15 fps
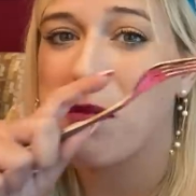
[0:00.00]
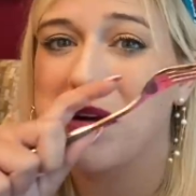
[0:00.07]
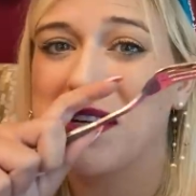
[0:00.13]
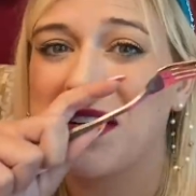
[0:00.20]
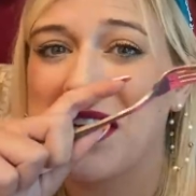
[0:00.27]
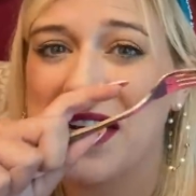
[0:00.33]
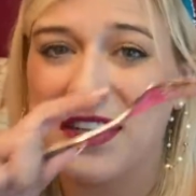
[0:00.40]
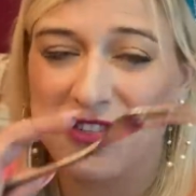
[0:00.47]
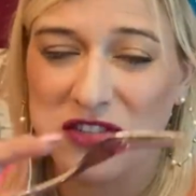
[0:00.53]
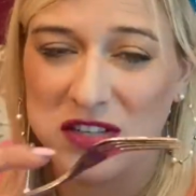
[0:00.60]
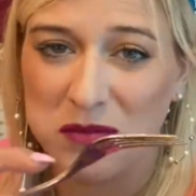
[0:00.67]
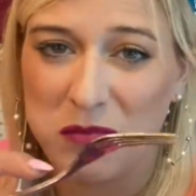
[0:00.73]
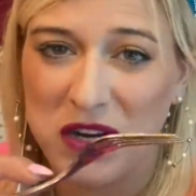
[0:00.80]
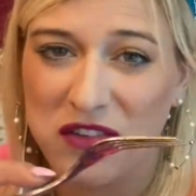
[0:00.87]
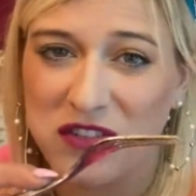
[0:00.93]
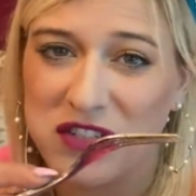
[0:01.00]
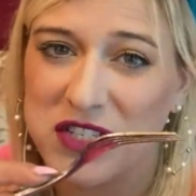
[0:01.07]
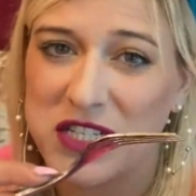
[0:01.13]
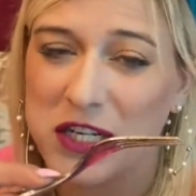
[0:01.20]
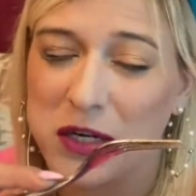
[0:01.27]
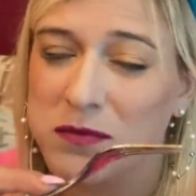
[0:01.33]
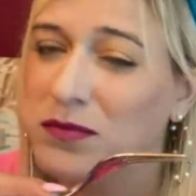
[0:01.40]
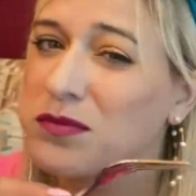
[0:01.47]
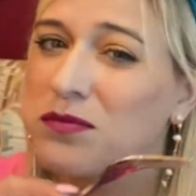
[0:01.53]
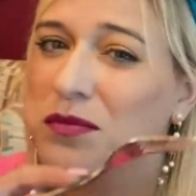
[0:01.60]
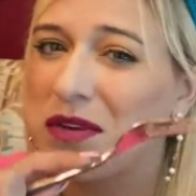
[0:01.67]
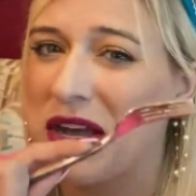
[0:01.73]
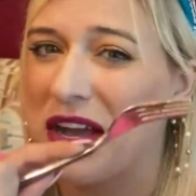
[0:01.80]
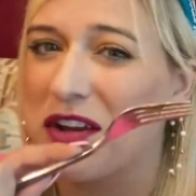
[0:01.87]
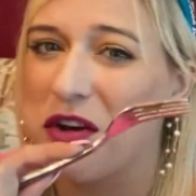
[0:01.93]
An excellent breakfast here
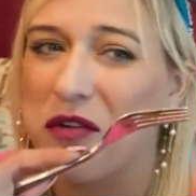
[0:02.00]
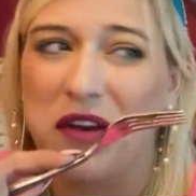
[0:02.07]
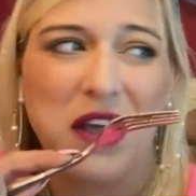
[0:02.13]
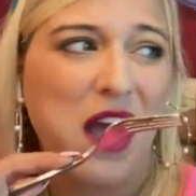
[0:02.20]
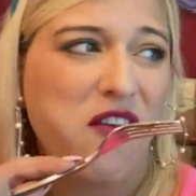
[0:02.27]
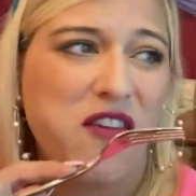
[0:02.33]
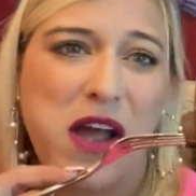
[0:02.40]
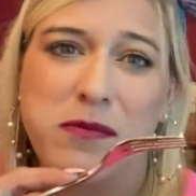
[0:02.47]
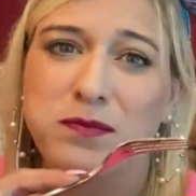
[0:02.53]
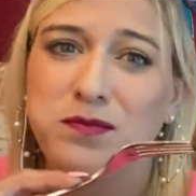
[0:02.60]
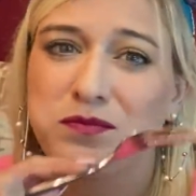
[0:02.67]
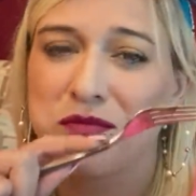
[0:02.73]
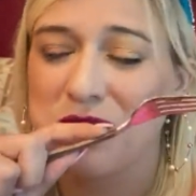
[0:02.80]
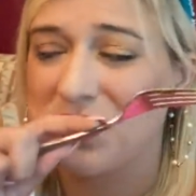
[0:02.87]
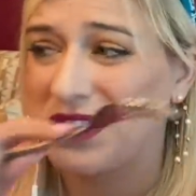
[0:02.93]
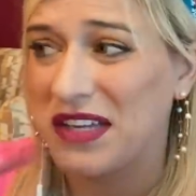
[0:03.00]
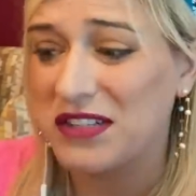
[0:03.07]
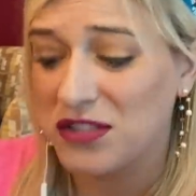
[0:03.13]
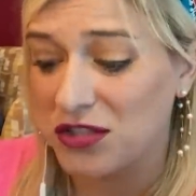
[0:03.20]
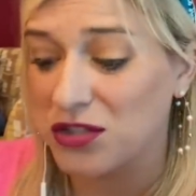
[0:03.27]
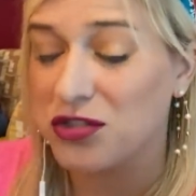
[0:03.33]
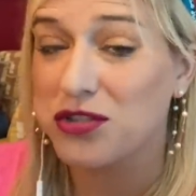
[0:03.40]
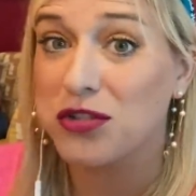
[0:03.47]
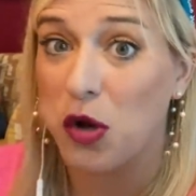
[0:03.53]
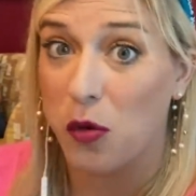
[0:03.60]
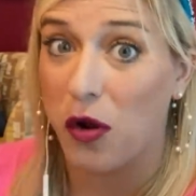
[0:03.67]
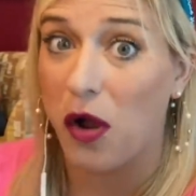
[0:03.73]
at Kona Cafe. This is so